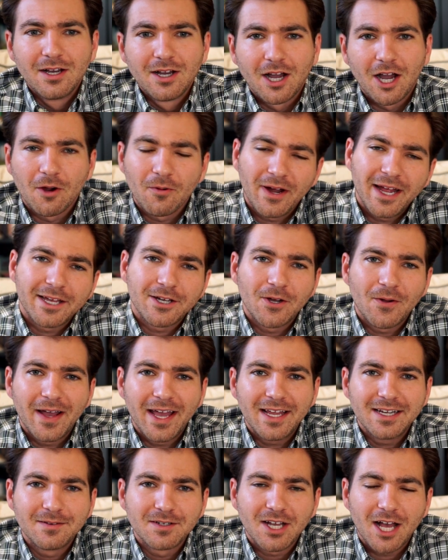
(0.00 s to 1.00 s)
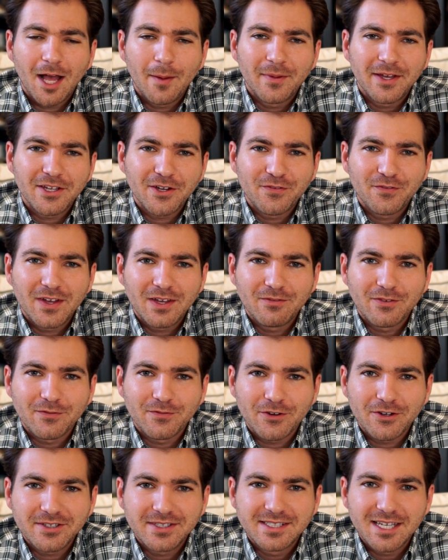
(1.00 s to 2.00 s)
All right, go ahead and comment your favorite
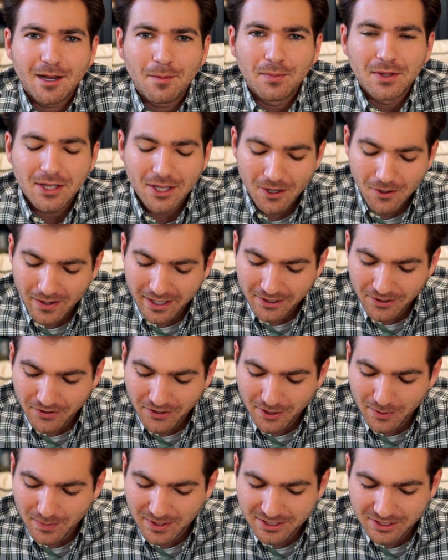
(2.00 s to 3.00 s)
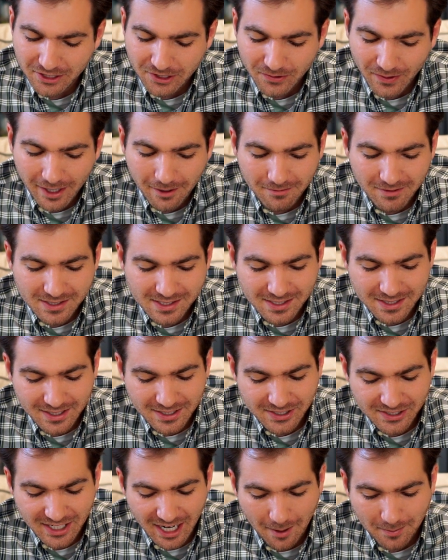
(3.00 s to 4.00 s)
verse down below. I know there are a bunch of great ones in
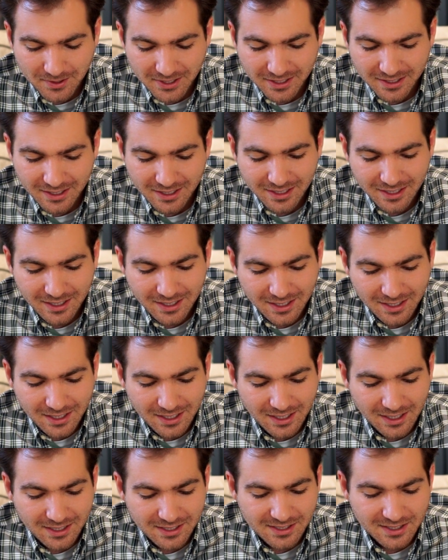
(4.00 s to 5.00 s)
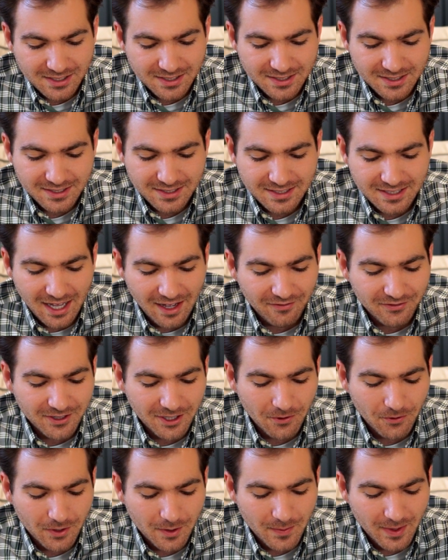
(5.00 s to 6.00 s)
this chapter. This is
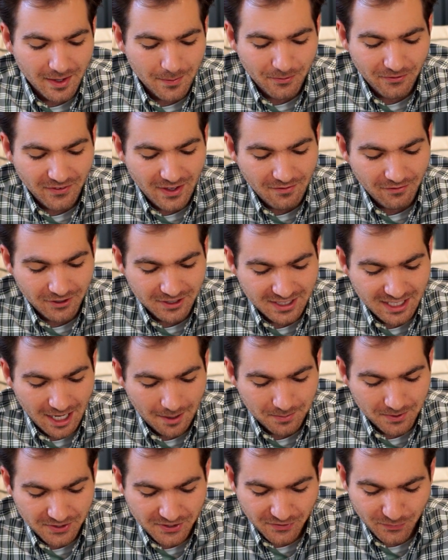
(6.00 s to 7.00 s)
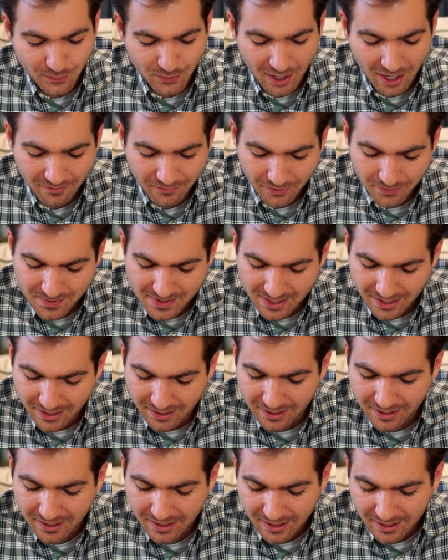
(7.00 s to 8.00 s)
definitely one of my favorite chapters of Proverbs
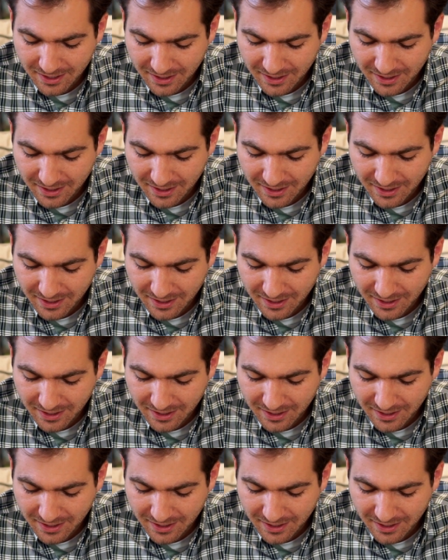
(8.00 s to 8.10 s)
here.